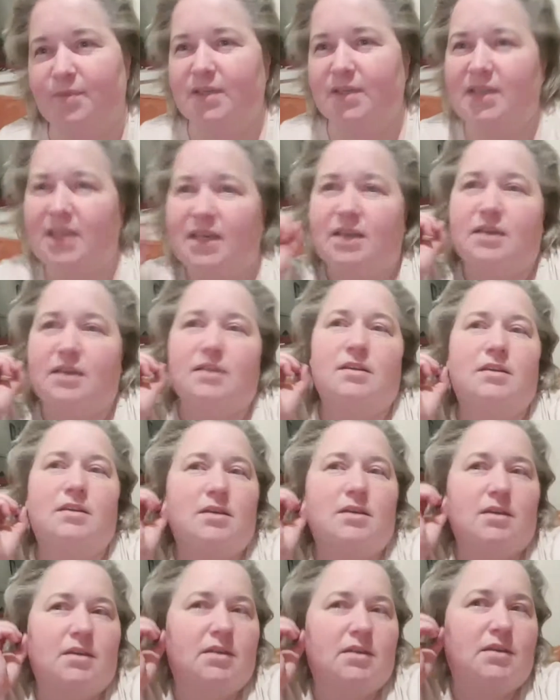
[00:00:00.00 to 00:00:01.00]
yeah,
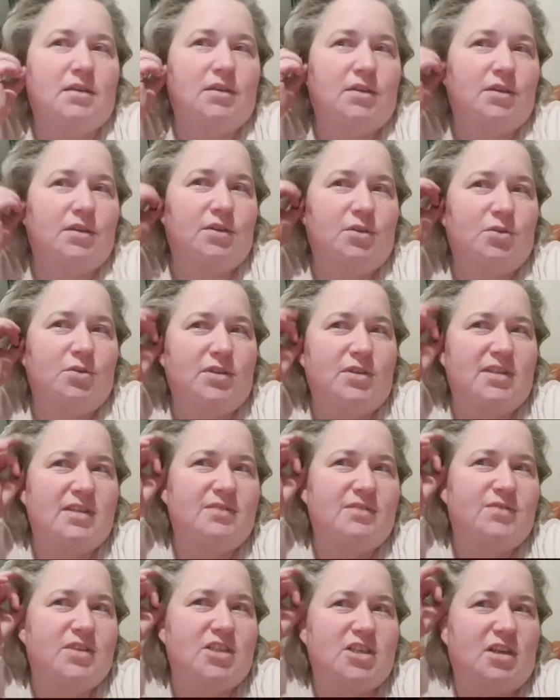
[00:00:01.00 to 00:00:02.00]
your
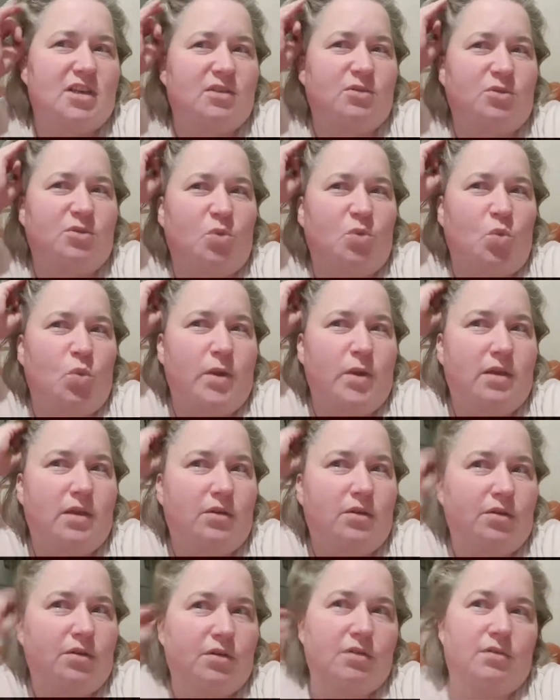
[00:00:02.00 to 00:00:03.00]
TV channels are weird.